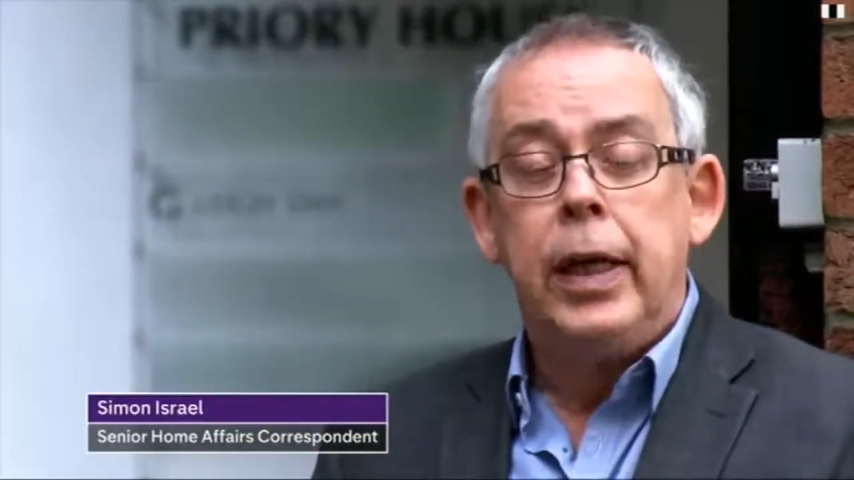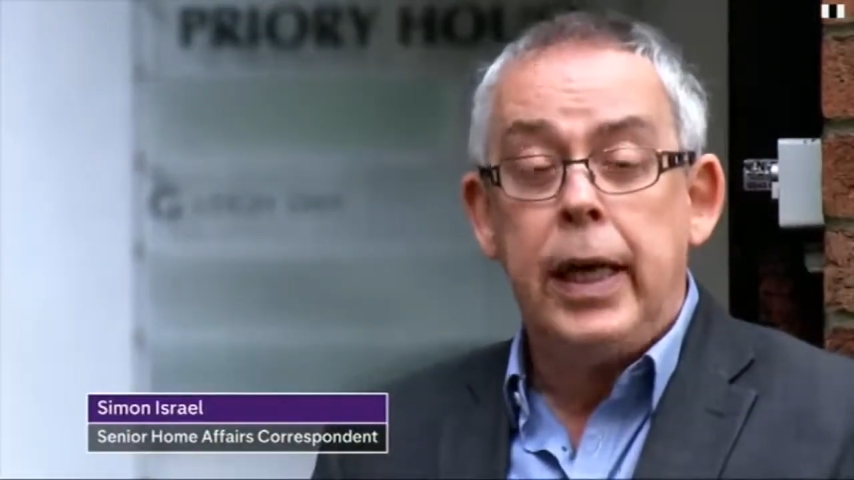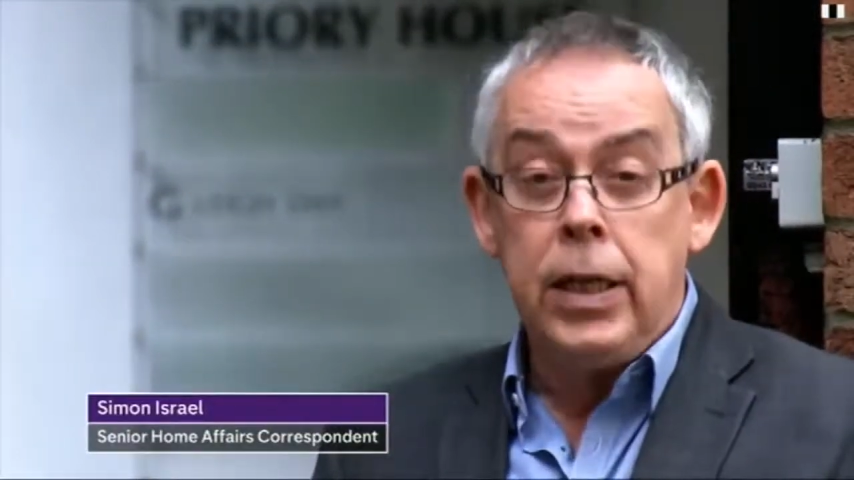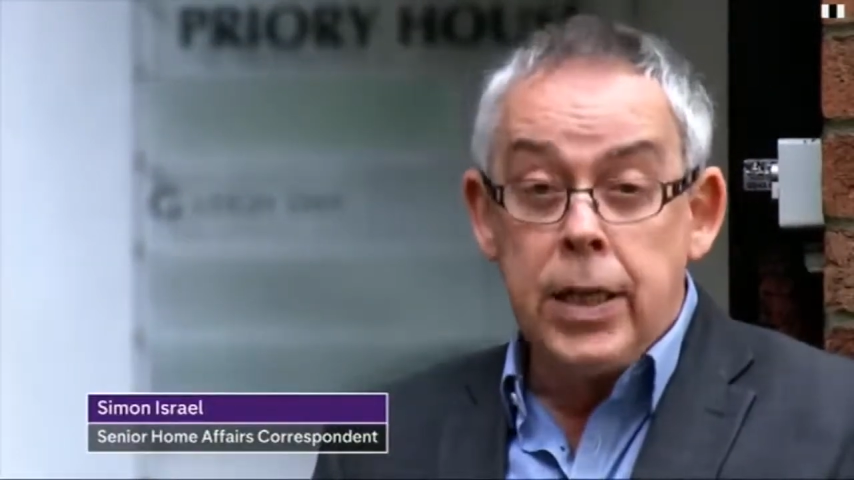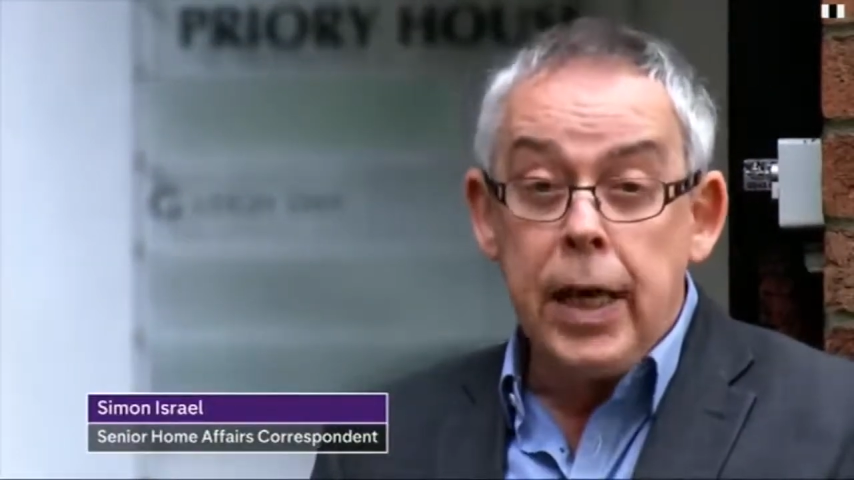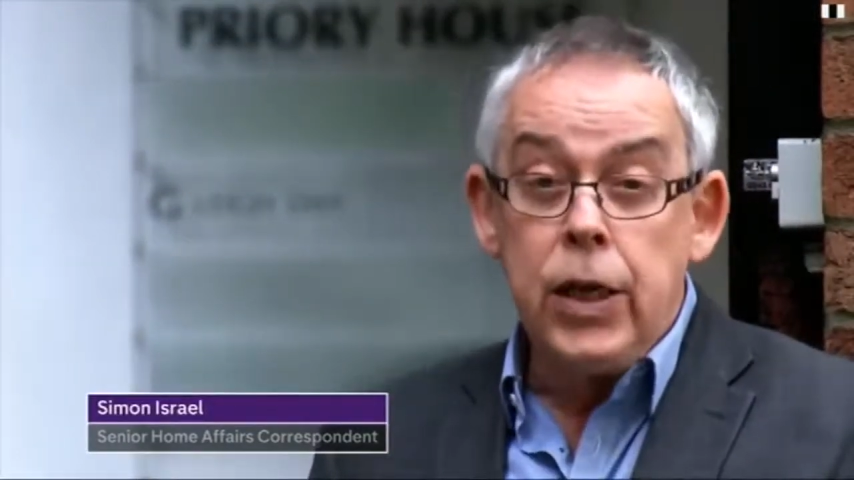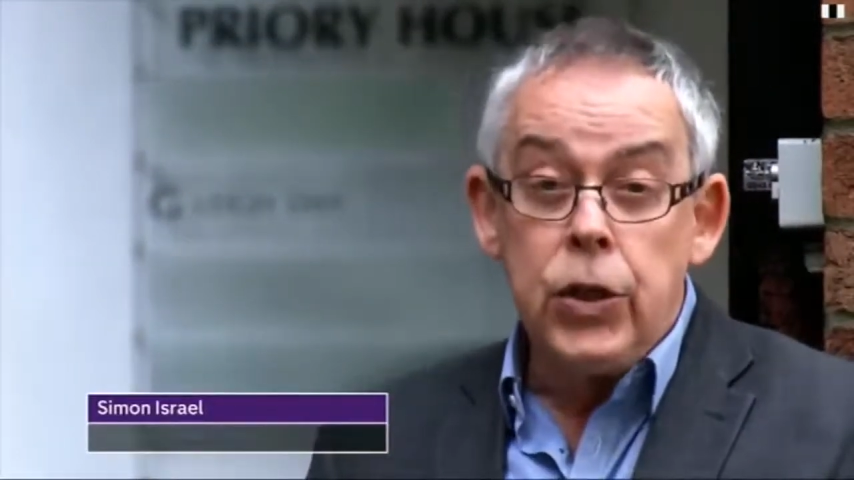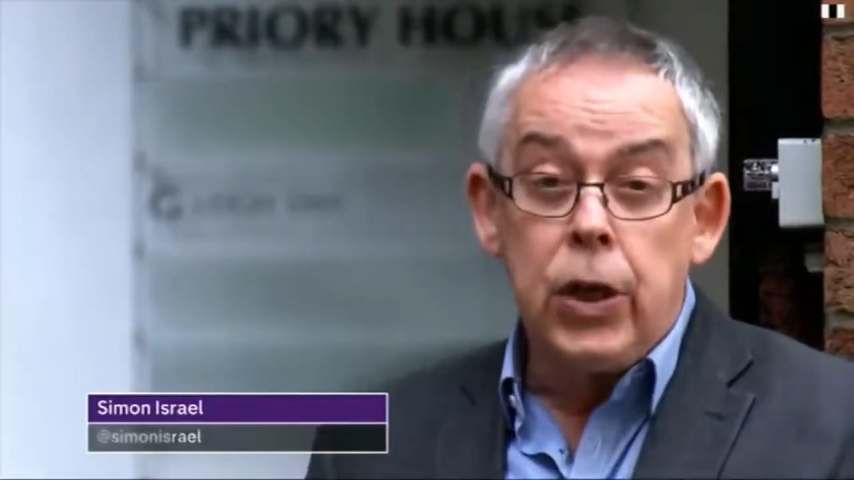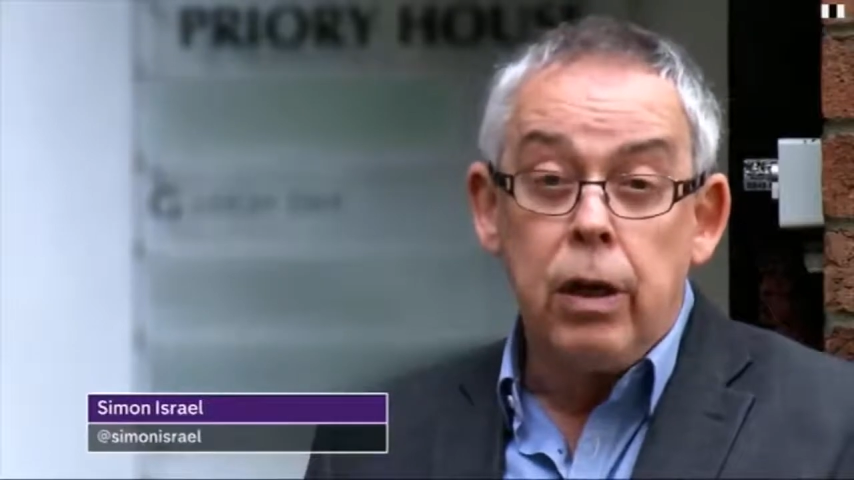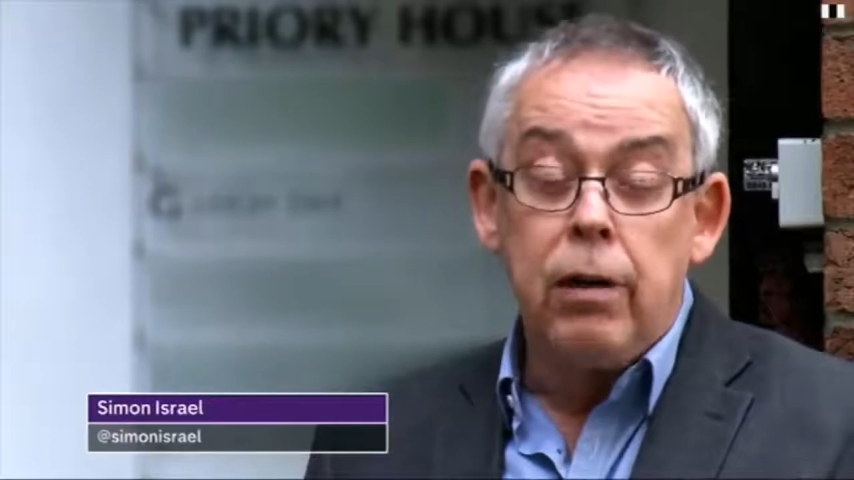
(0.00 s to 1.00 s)
in
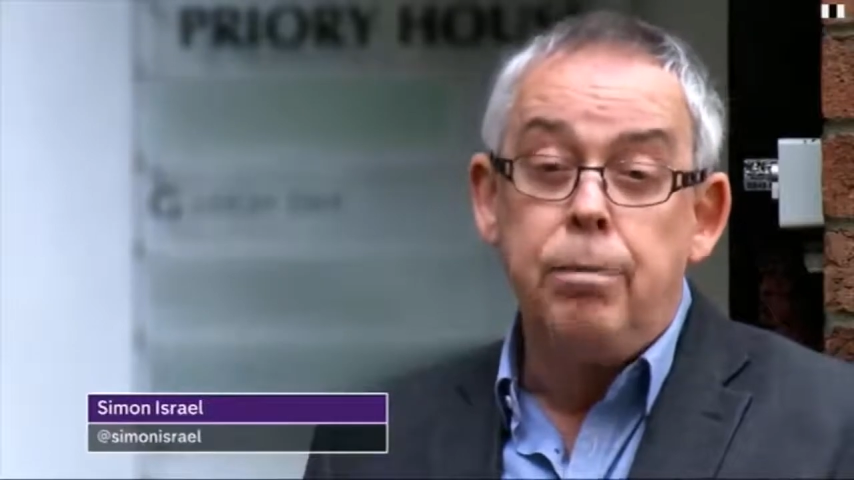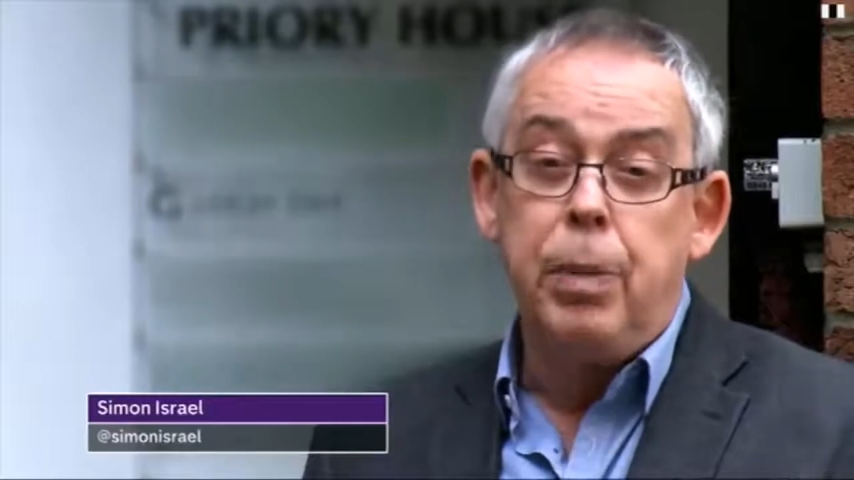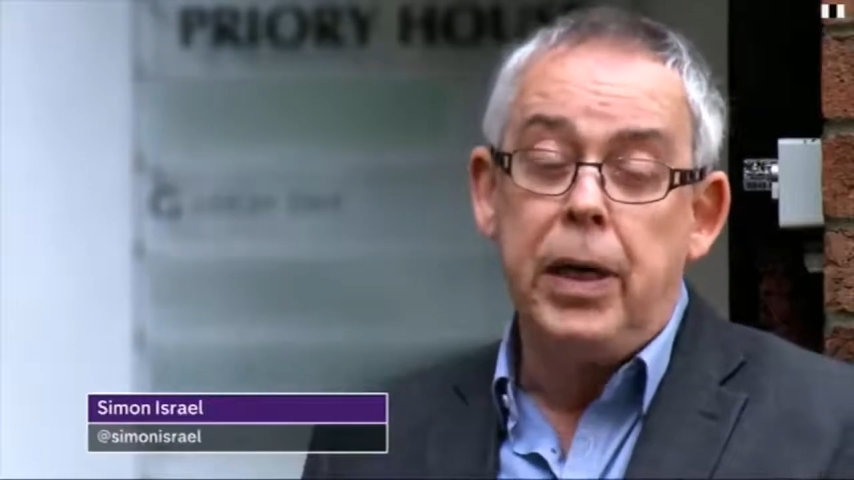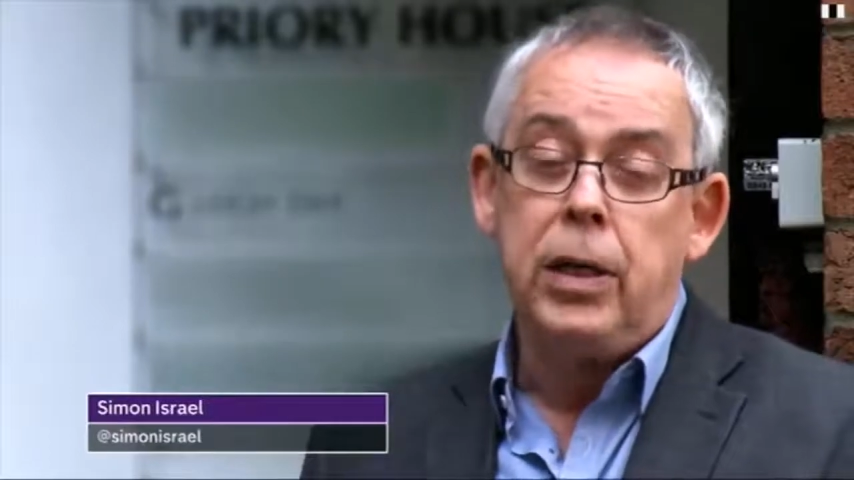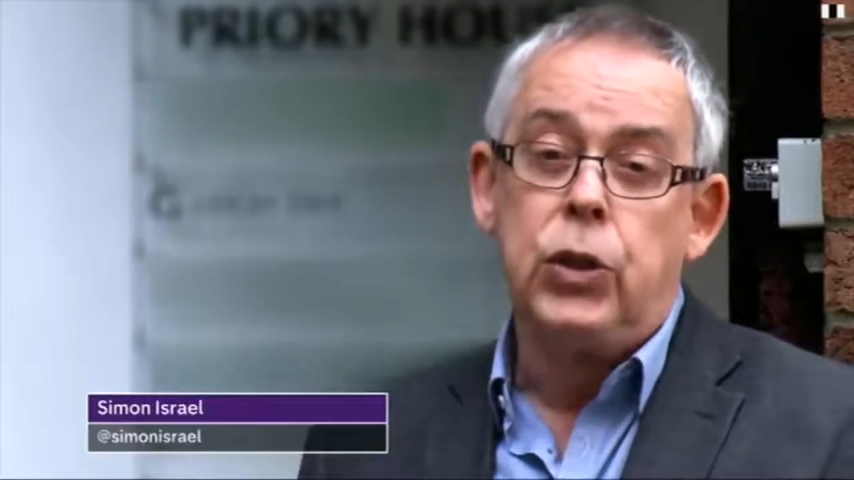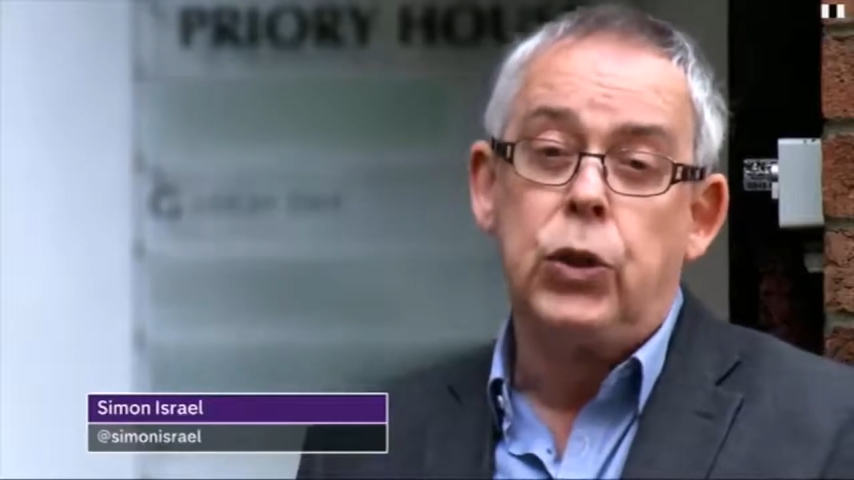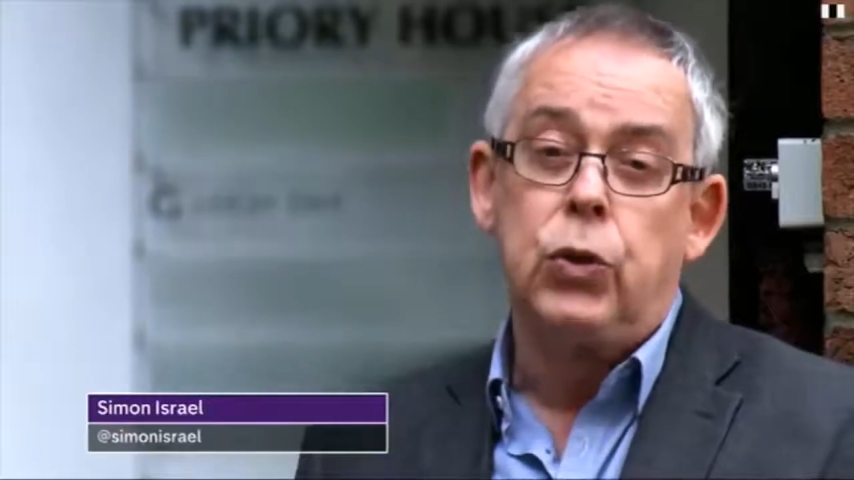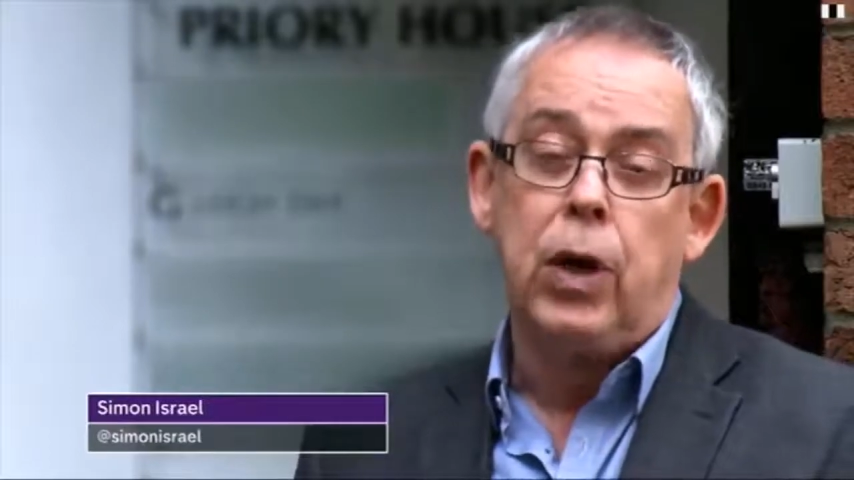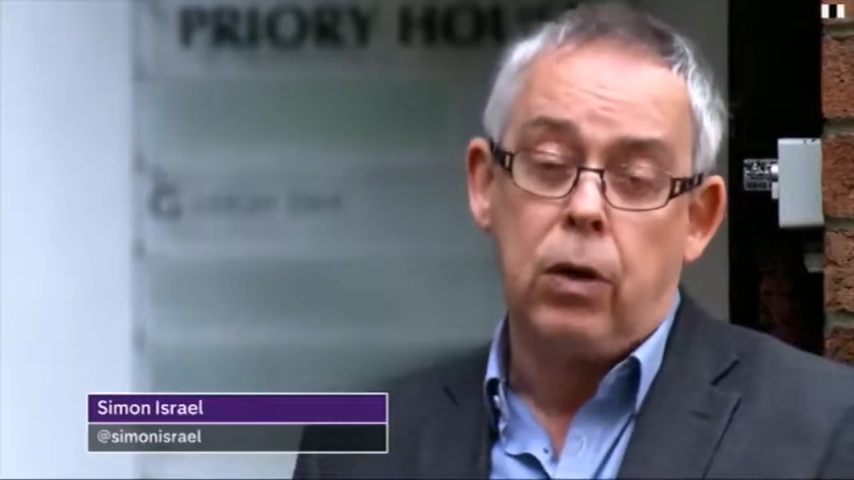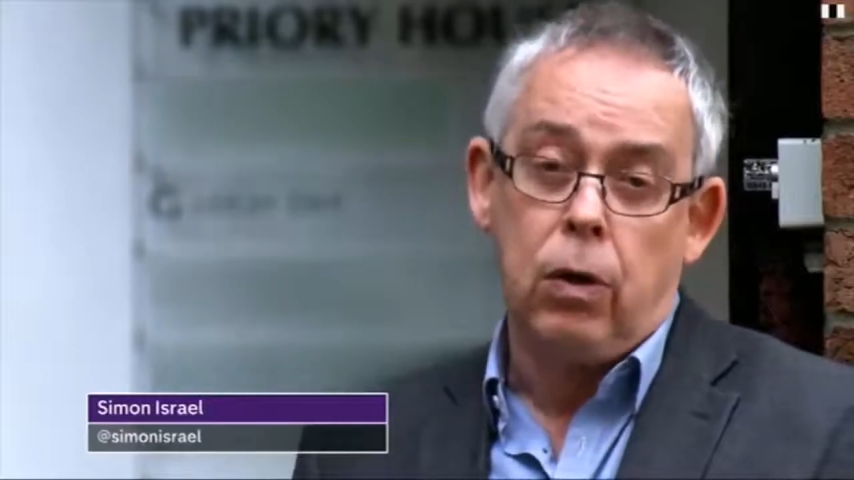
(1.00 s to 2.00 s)
danger of being
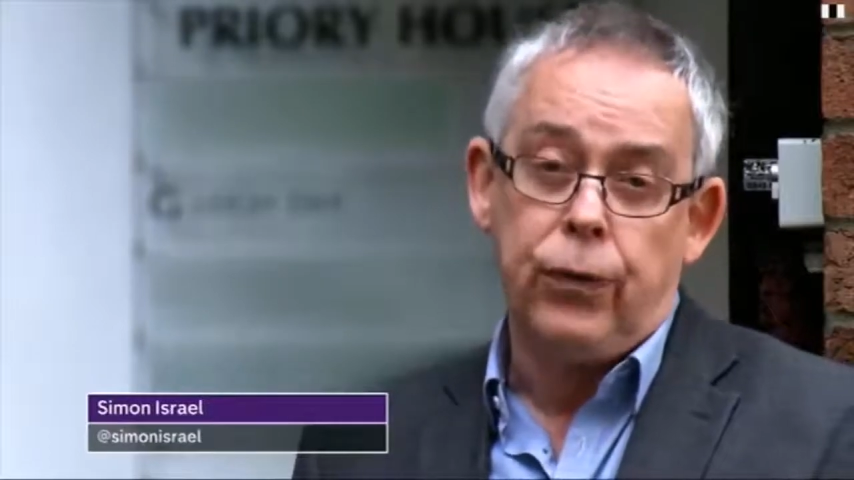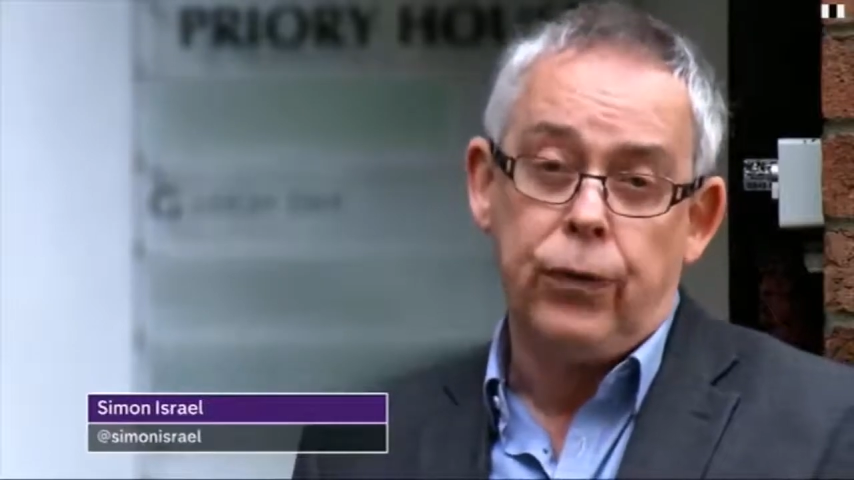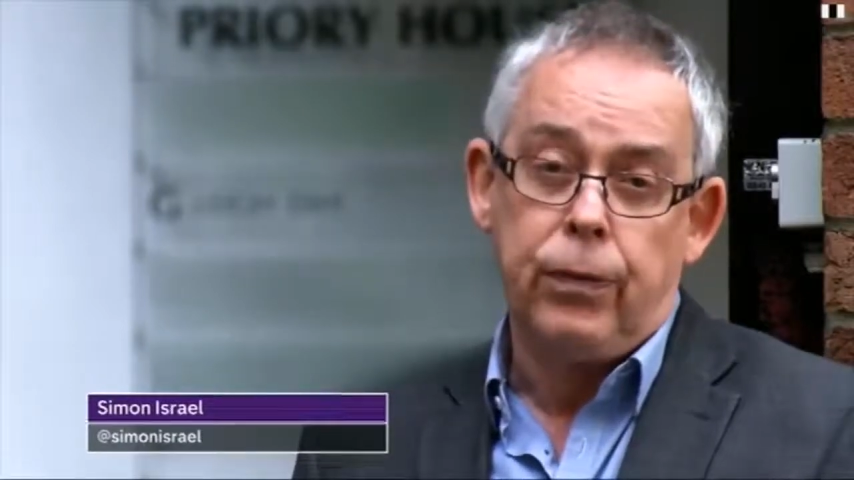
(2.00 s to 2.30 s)
struck off.